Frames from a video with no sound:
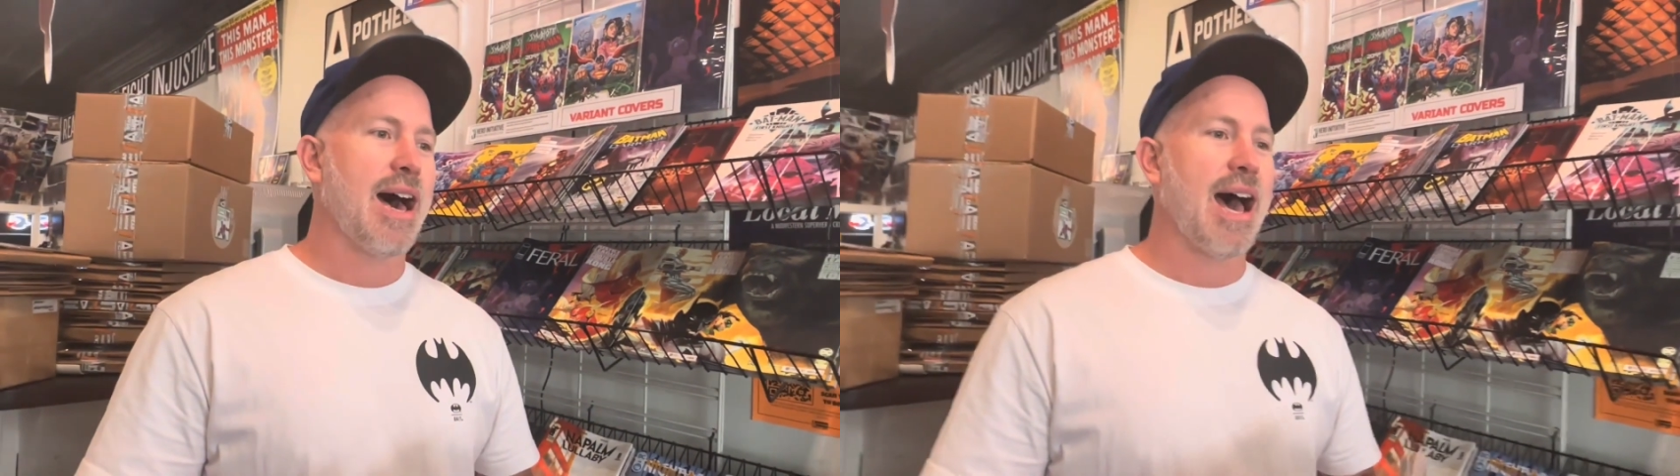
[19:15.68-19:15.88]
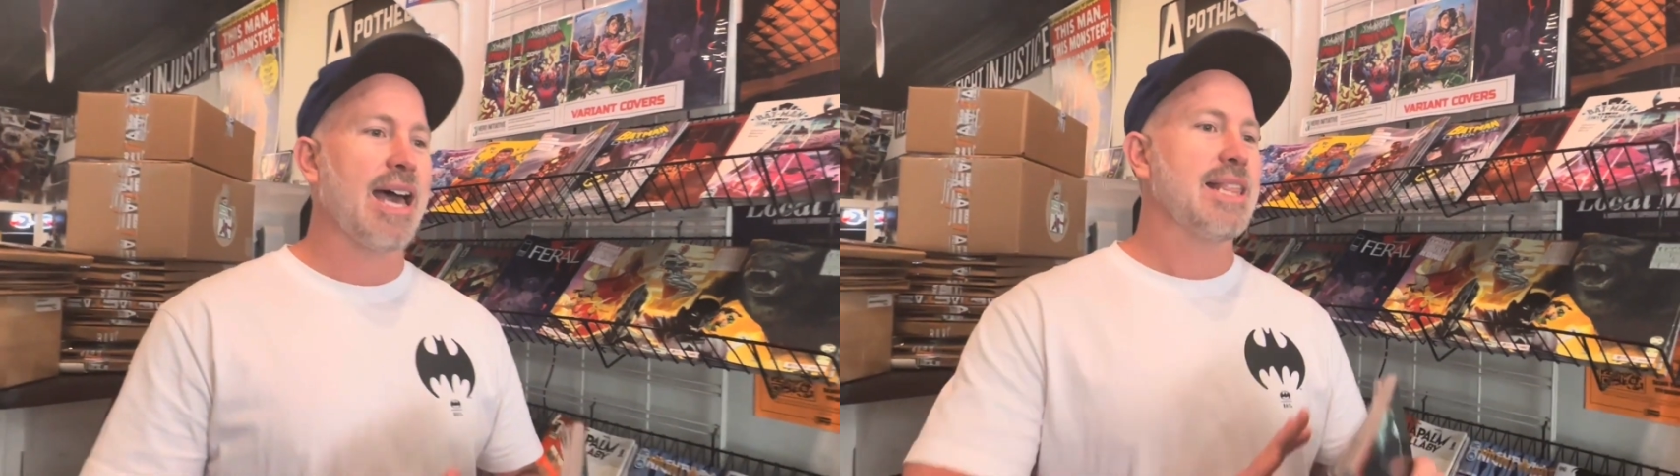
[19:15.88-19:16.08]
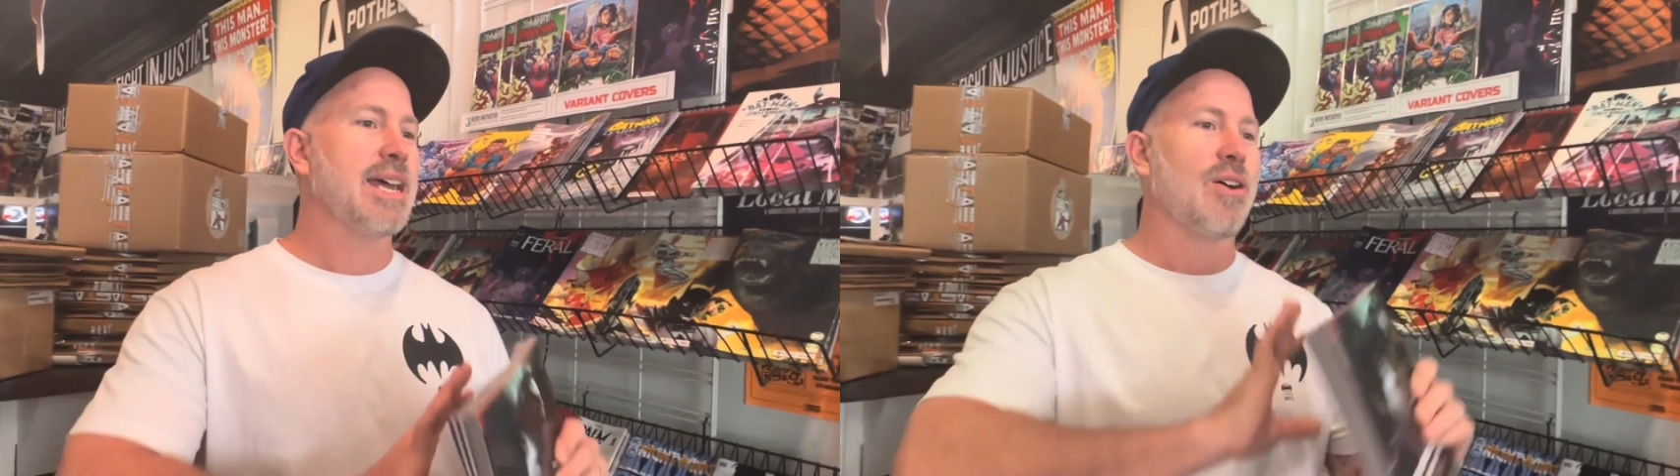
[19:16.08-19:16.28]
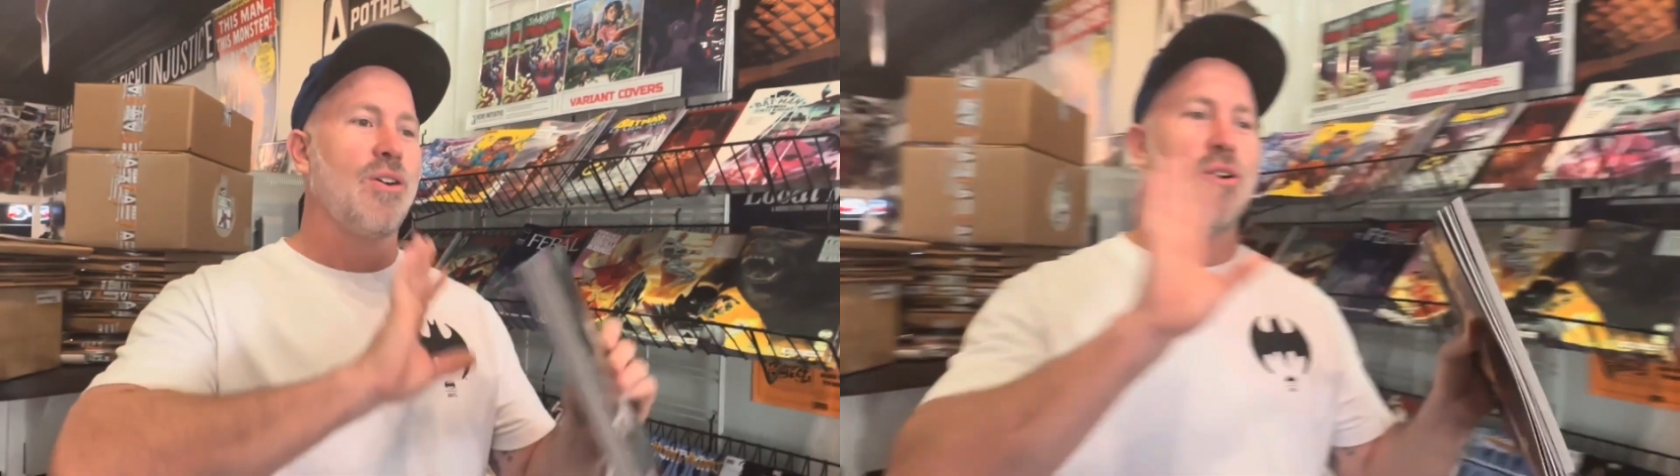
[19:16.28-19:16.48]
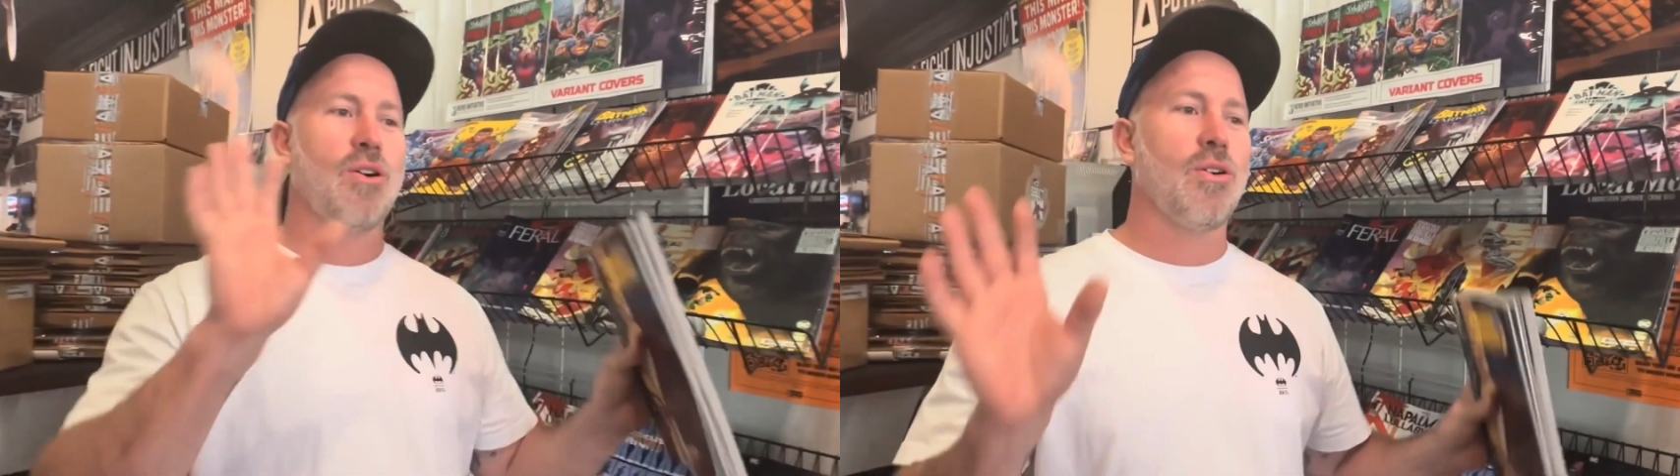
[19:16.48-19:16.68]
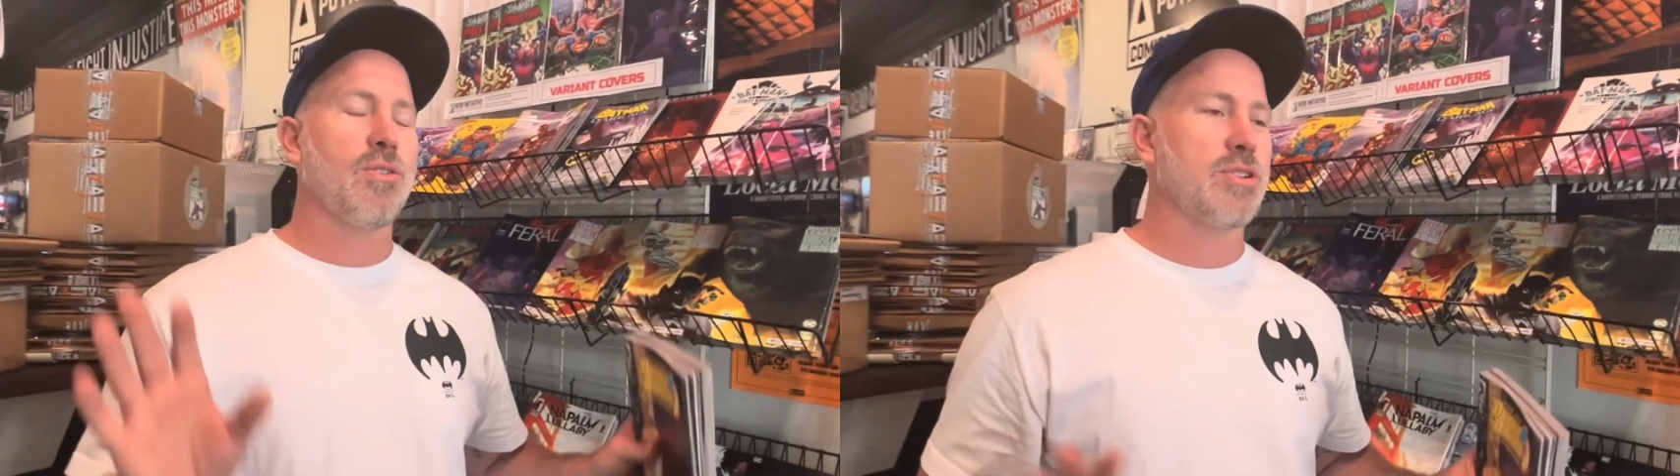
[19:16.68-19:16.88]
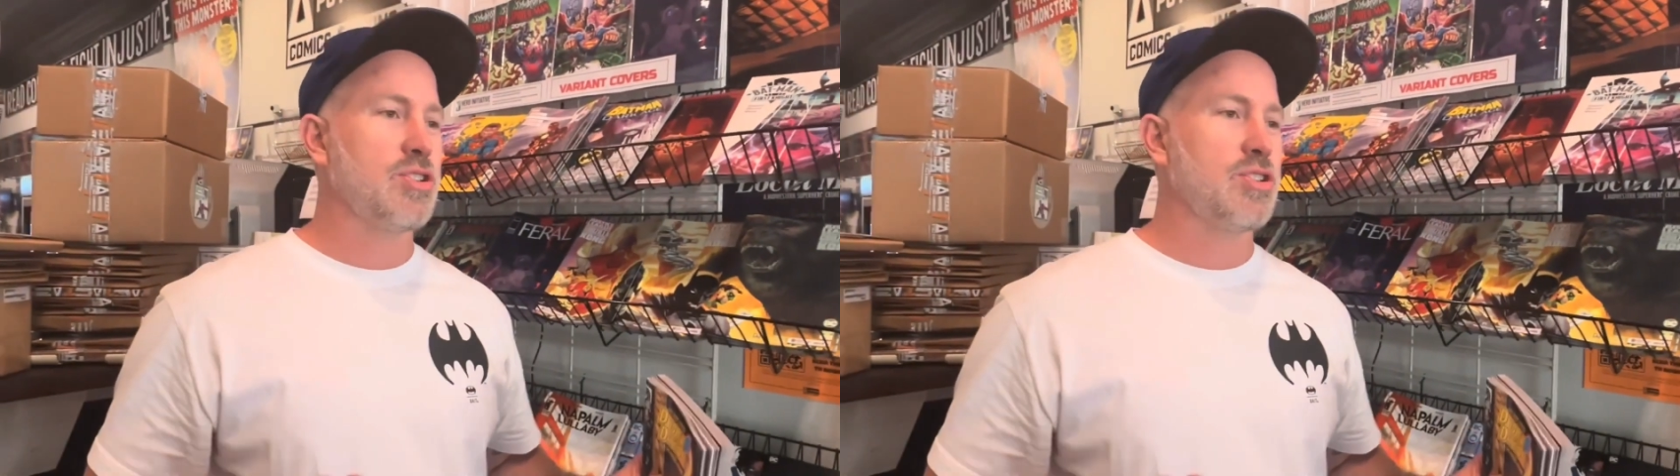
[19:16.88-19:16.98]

I like all